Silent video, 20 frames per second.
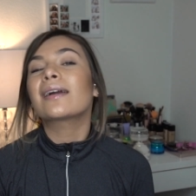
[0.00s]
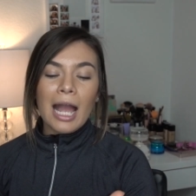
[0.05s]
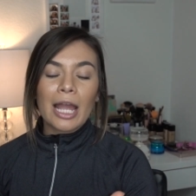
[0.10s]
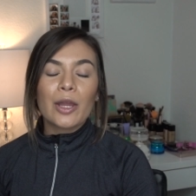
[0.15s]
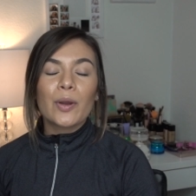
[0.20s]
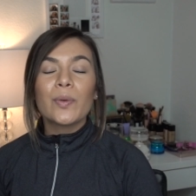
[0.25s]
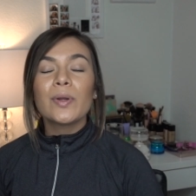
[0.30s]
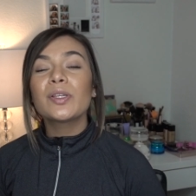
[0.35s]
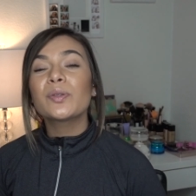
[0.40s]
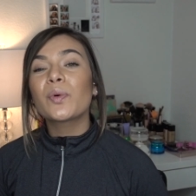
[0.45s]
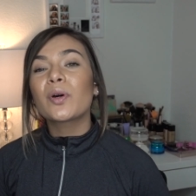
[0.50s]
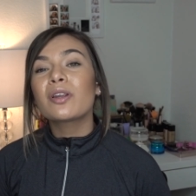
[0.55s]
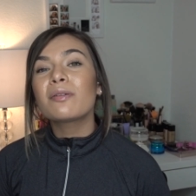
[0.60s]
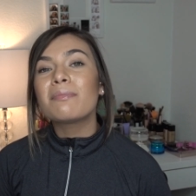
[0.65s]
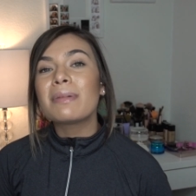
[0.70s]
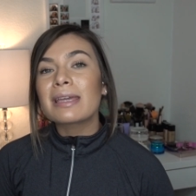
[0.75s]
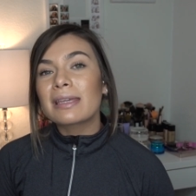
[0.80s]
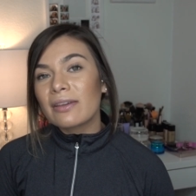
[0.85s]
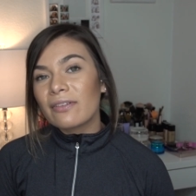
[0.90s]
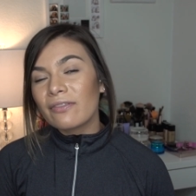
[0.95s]
I always want to
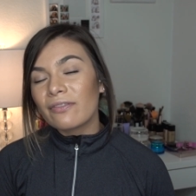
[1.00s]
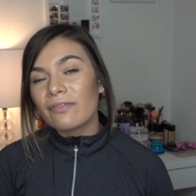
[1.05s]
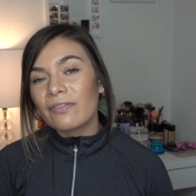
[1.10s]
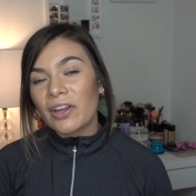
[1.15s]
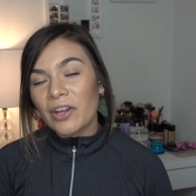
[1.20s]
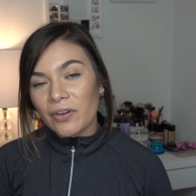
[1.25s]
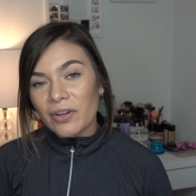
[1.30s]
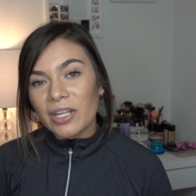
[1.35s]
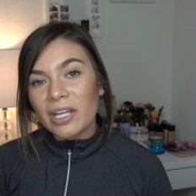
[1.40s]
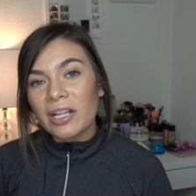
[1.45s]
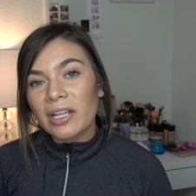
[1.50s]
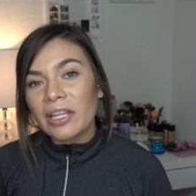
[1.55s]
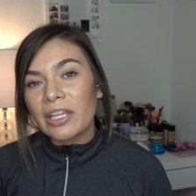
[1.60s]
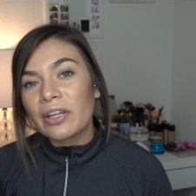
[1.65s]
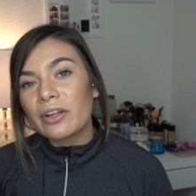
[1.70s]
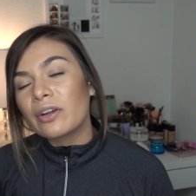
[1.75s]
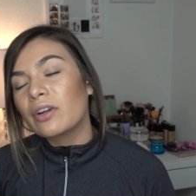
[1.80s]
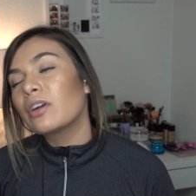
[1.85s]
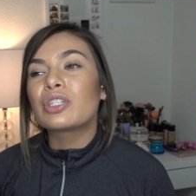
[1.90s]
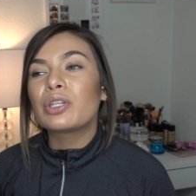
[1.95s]
make it very
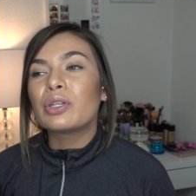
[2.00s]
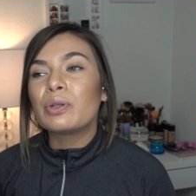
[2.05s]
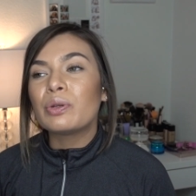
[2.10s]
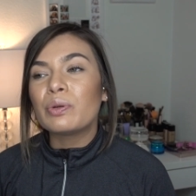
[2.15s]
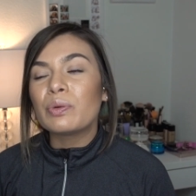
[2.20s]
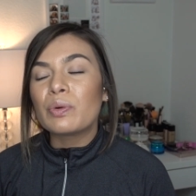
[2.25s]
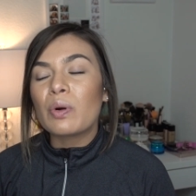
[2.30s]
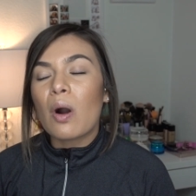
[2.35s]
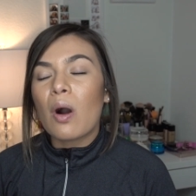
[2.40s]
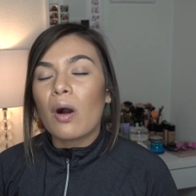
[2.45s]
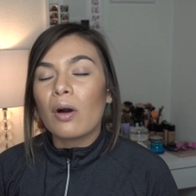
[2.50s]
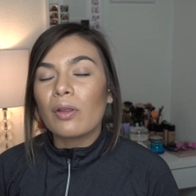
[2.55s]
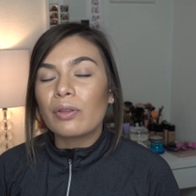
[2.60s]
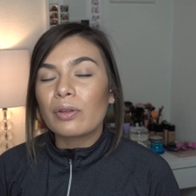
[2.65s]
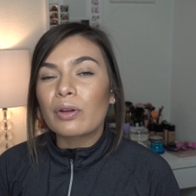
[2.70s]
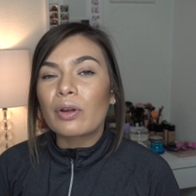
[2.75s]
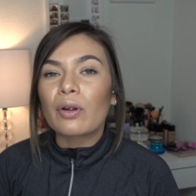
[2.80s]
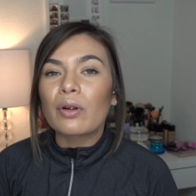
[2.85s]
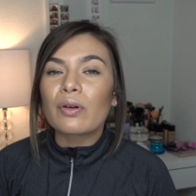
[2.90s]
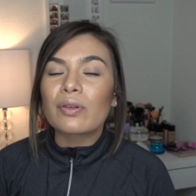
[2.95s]
clear to all
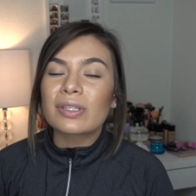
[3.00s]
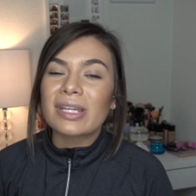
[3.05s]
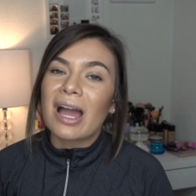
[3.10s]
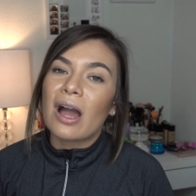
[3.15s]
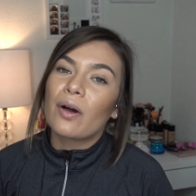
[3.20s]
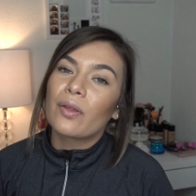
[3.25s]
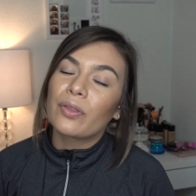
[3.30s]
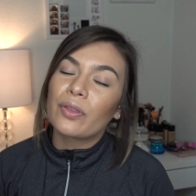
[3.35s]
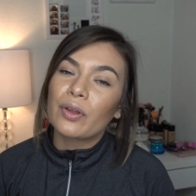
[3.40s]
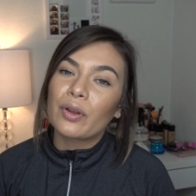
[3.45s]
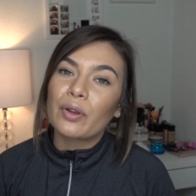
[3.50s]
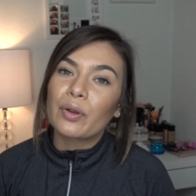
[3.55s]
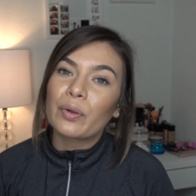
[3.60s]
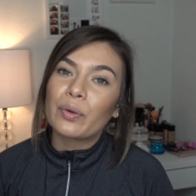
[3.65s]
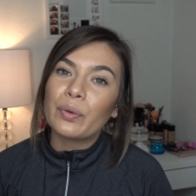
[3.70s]
the girls out there